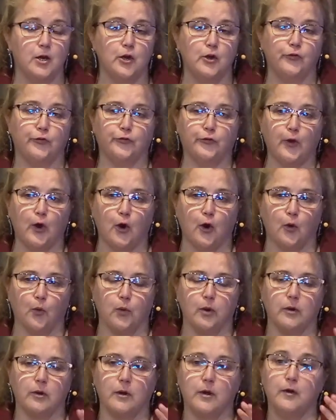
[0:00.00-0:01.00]
So,
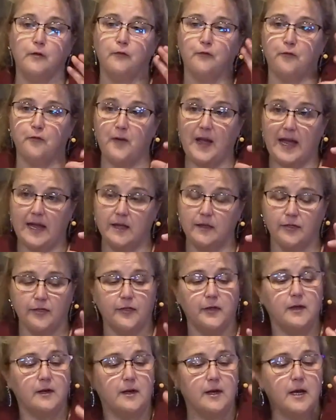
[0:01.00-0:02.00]

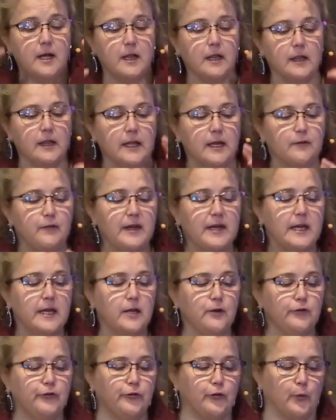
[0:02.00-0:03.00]
faith, living
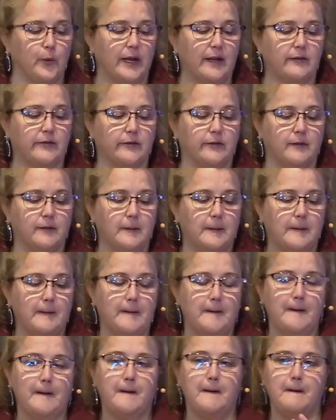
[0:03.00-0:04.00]
into it,
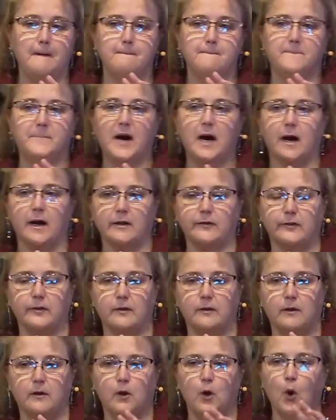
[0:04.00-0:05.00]
but
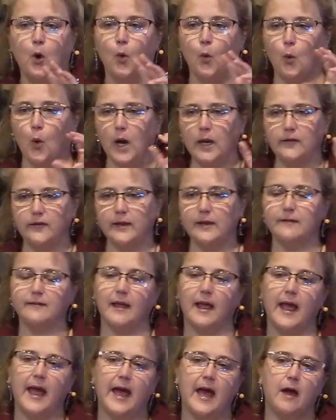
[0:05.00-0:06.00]
wanting
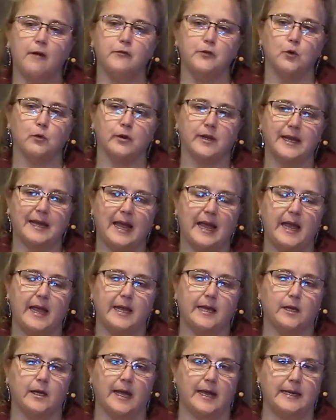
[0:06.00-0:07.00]
to have your
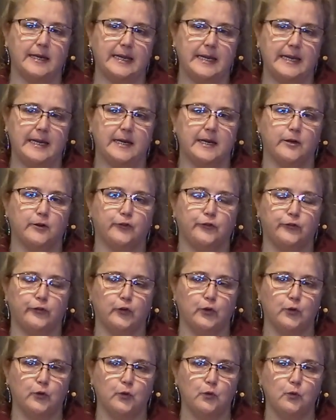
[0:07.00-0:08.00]
cake and eat it
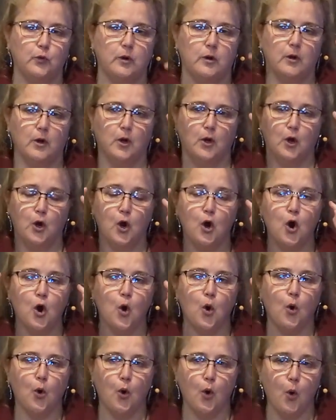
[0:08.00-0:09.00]
too,
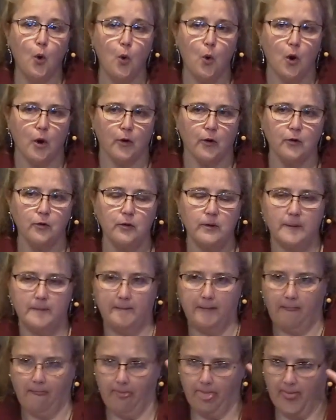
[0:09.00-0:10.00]
or,
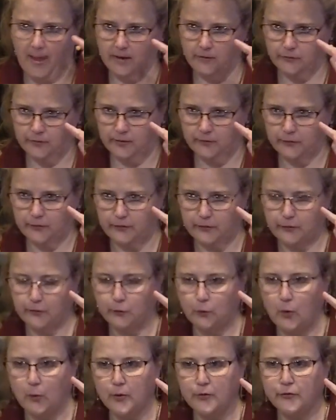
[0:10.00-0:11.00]
since this
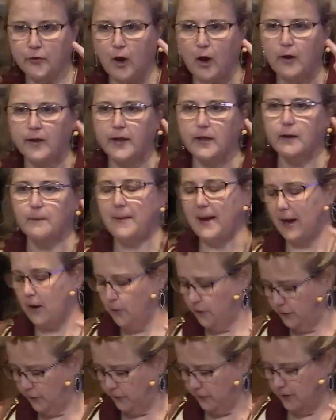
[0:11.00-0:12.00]
is what we're talking
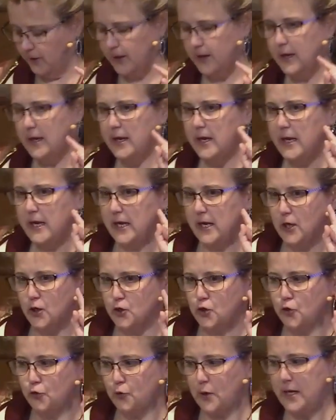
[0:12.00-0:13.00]
about,
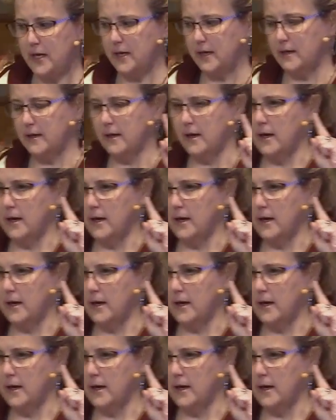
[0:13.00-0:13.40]
in Greek,